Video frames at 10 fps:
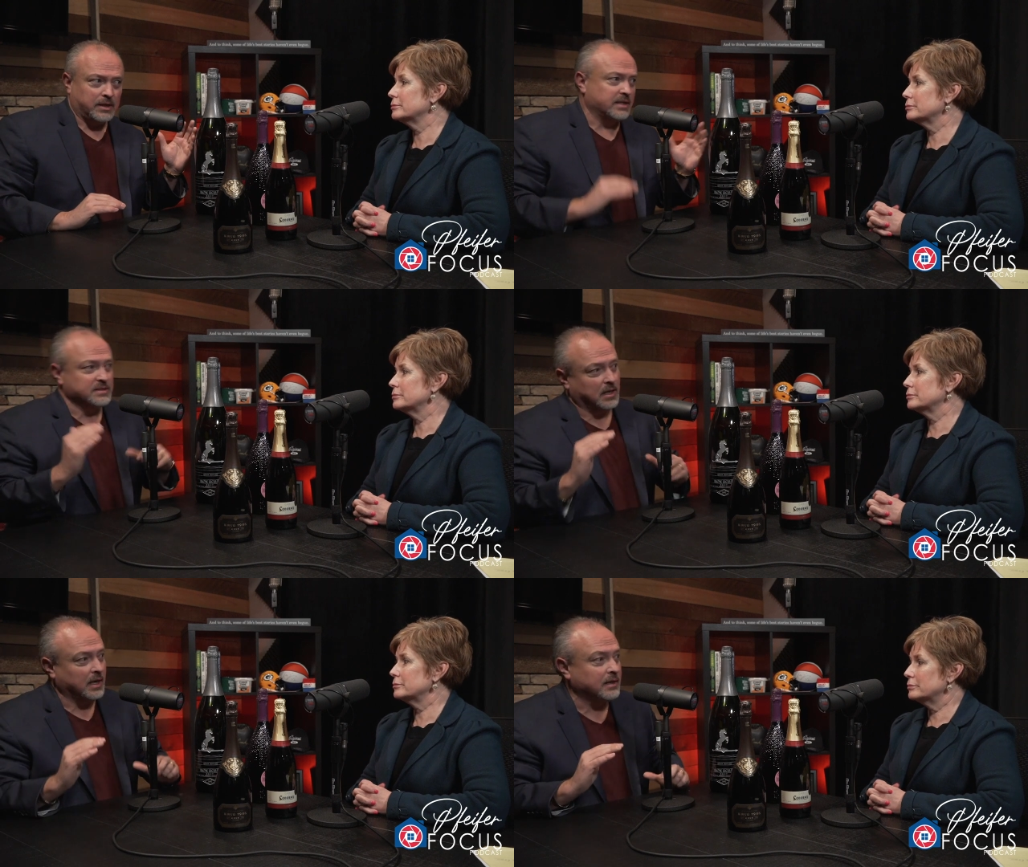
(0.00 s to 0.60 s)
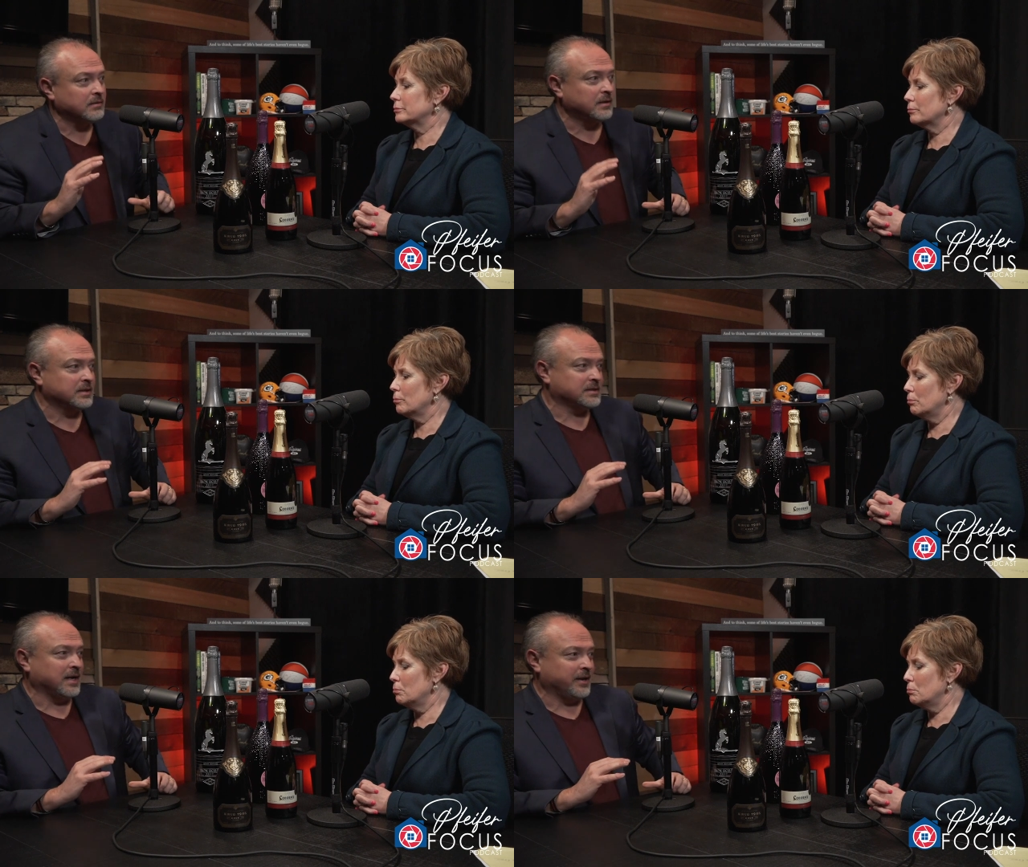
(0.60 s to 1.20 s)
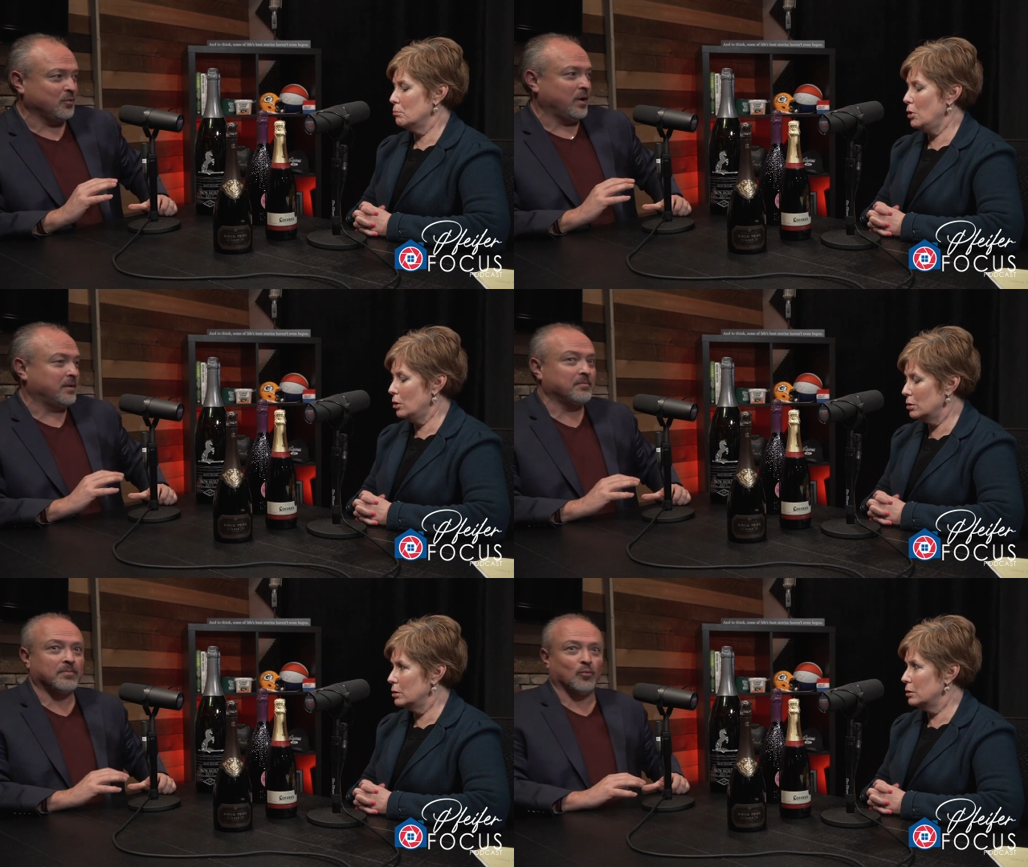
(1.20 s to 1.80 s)
Speaker 1: It's not. It's kind of the
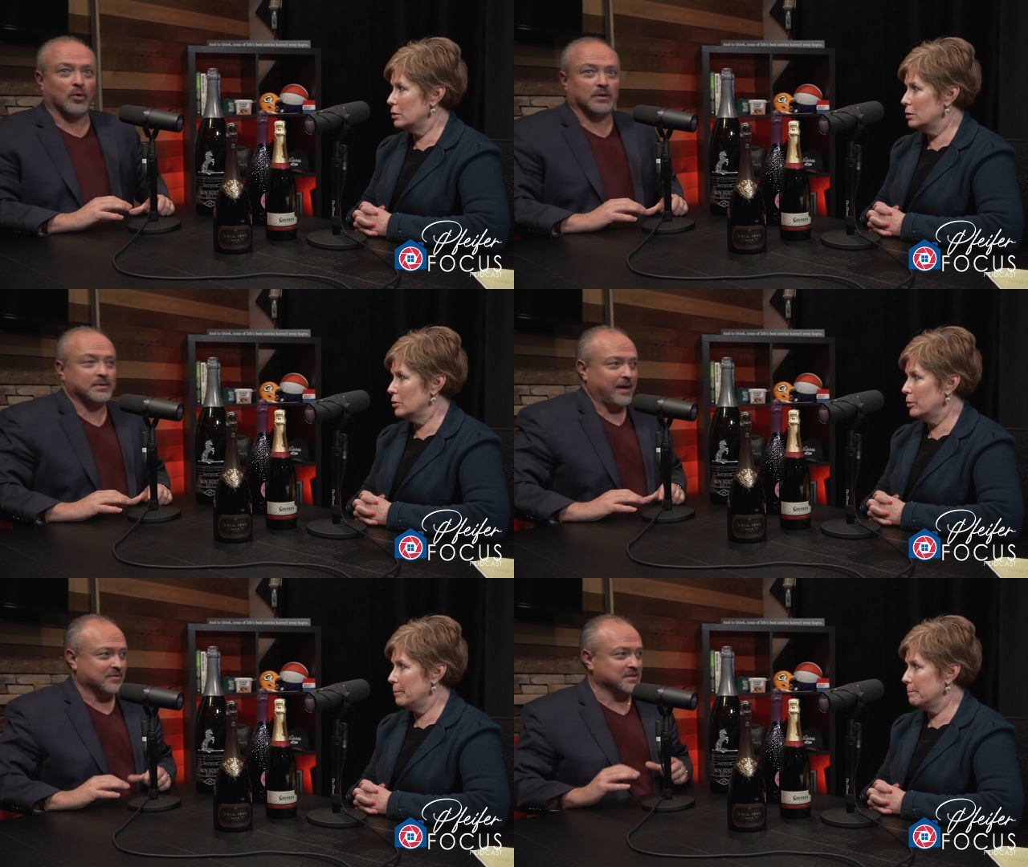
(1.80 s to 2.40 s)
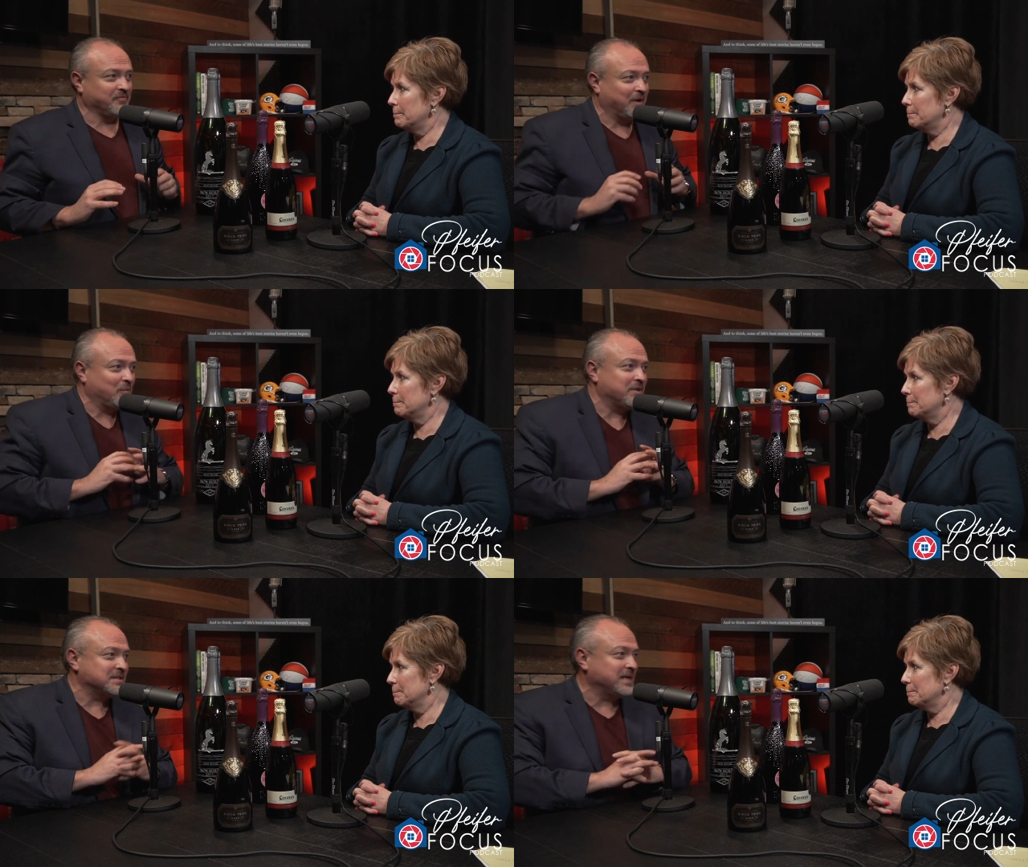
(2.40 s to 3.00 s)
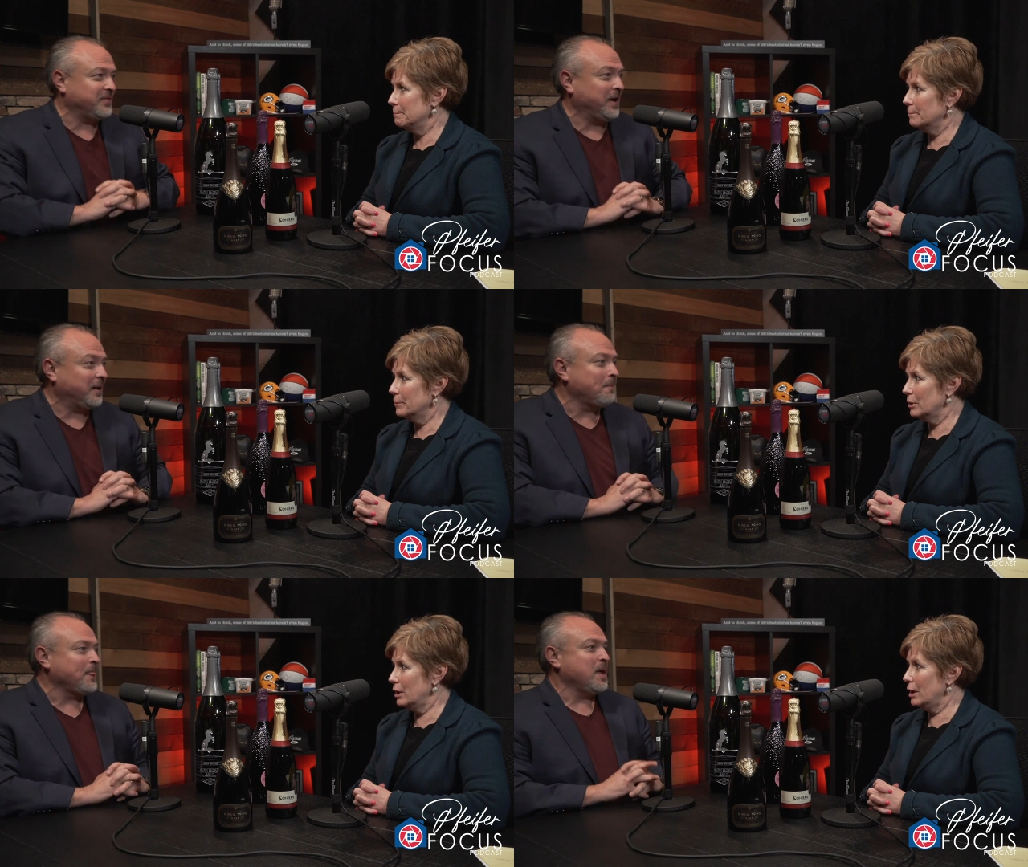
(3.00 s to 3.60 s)
wine oh. world having some fun with this, I think.
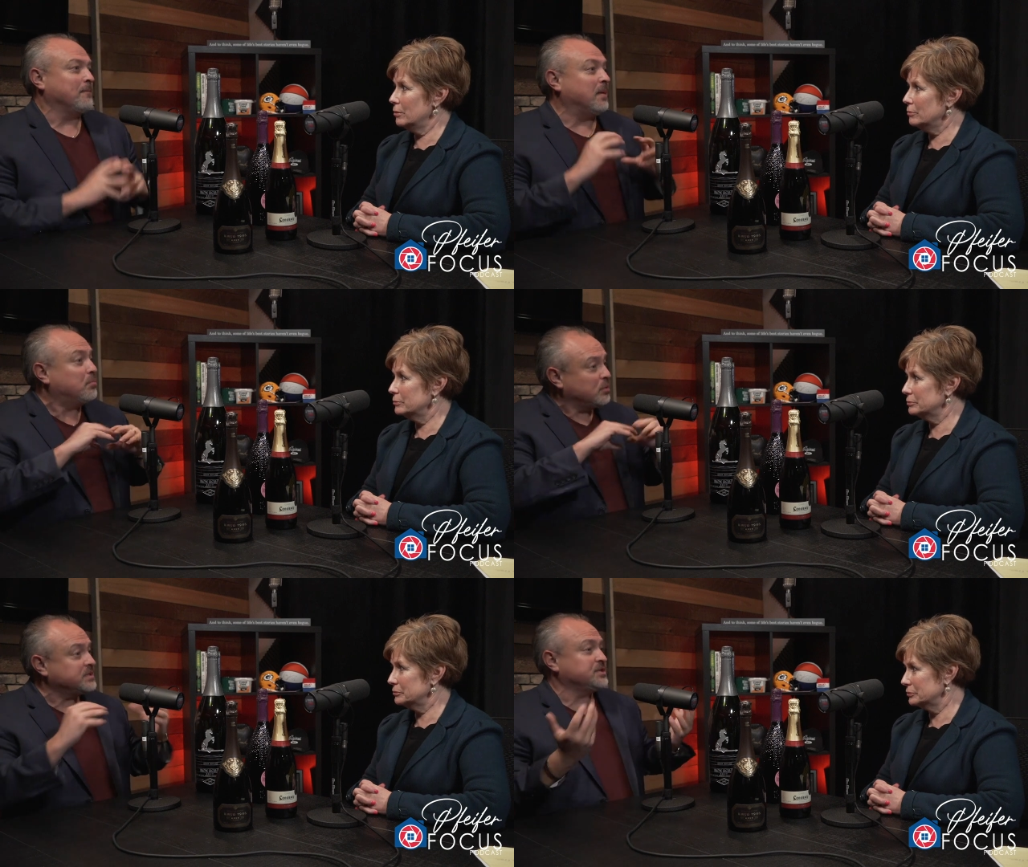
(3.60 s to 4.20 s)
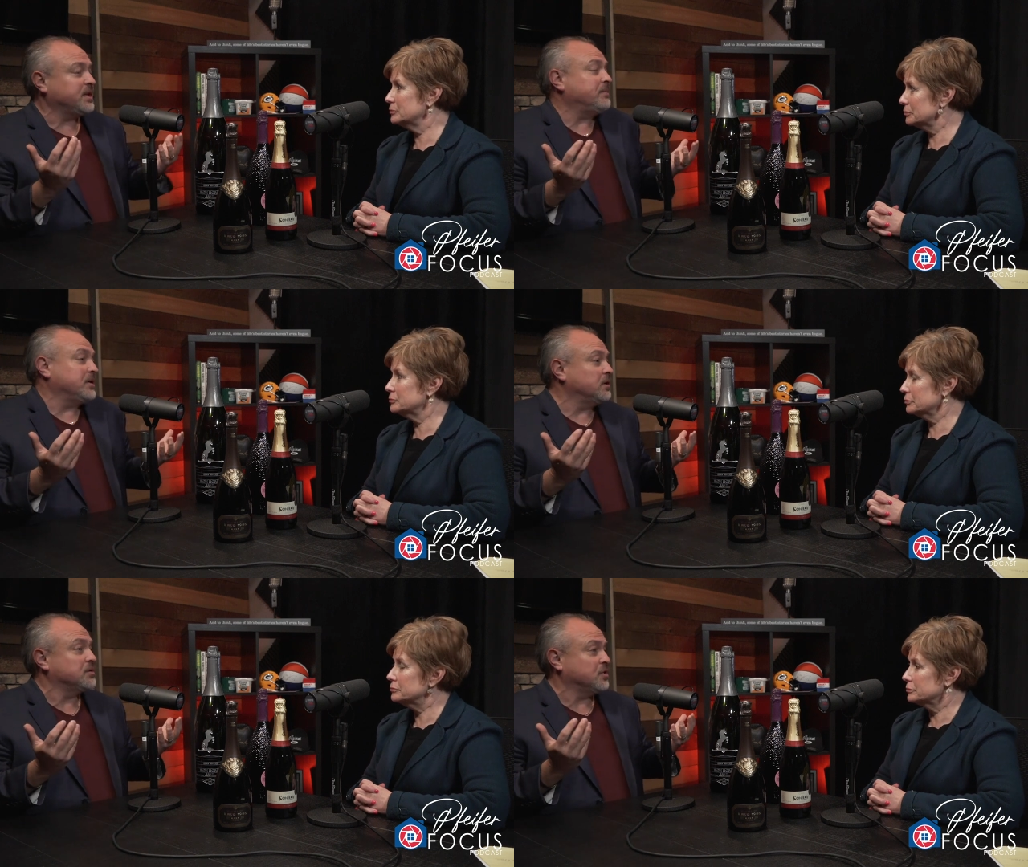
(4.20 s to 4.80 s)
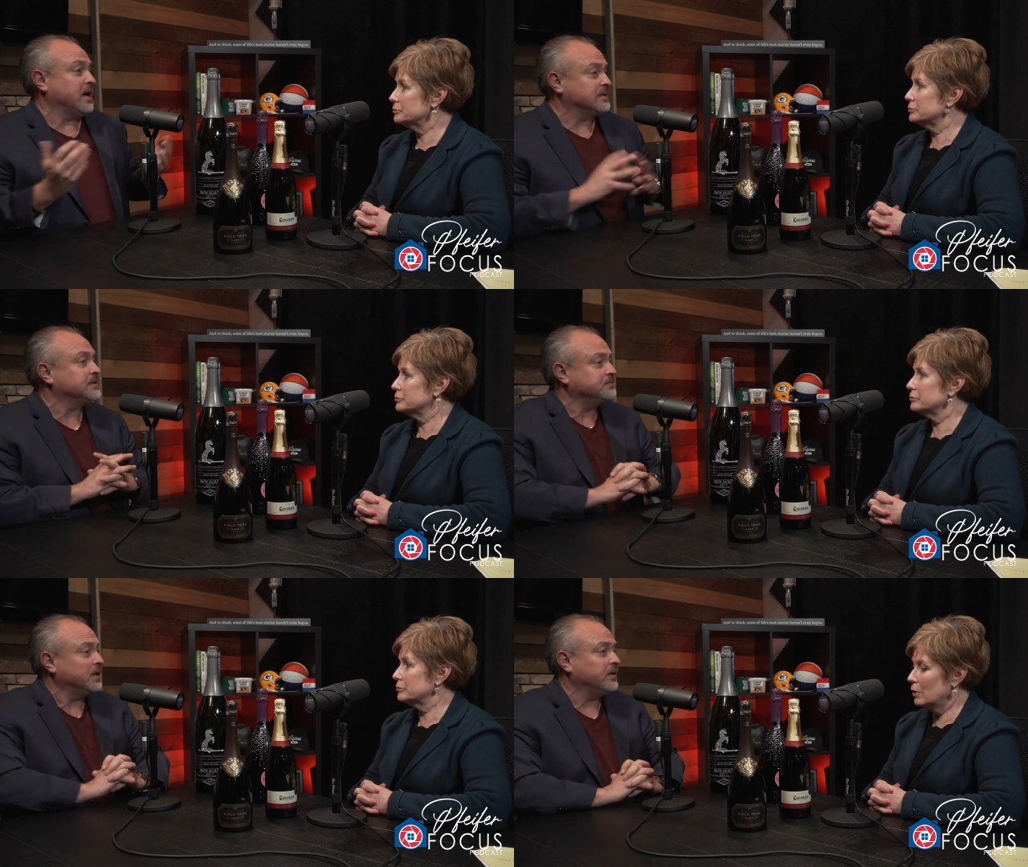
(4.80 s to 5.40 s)
Okay. But Brutes is typically your
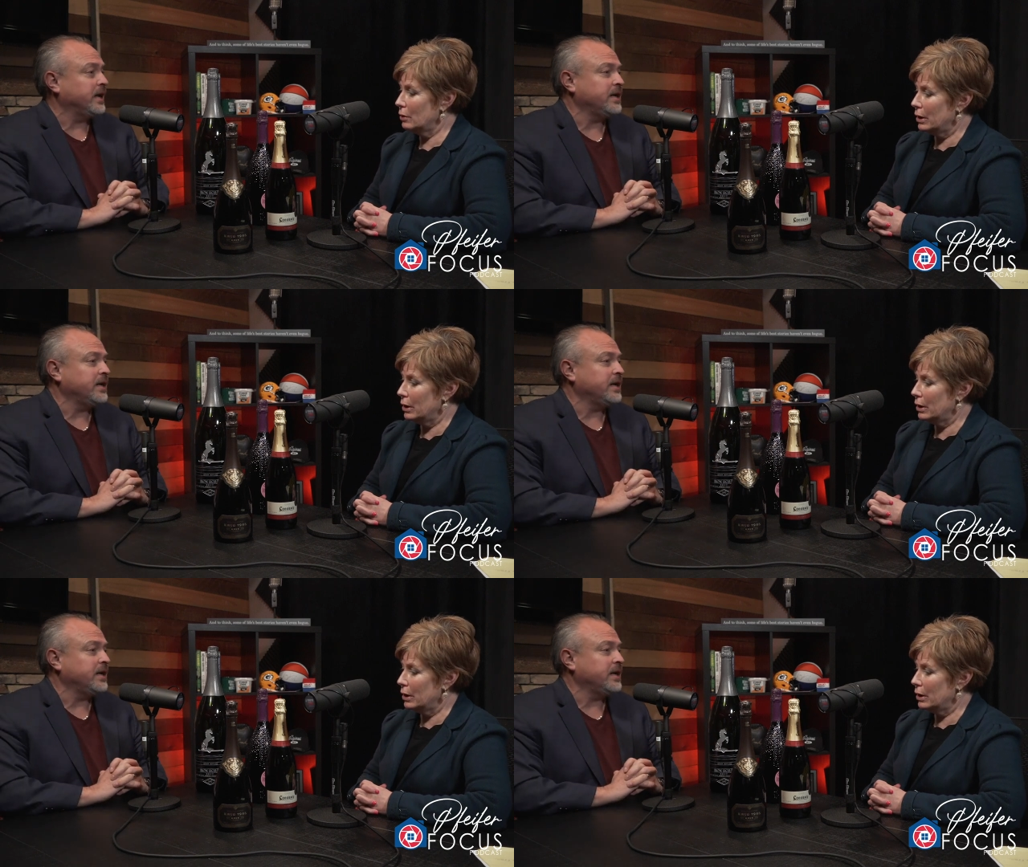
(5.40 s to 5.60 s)
driest. Okay. All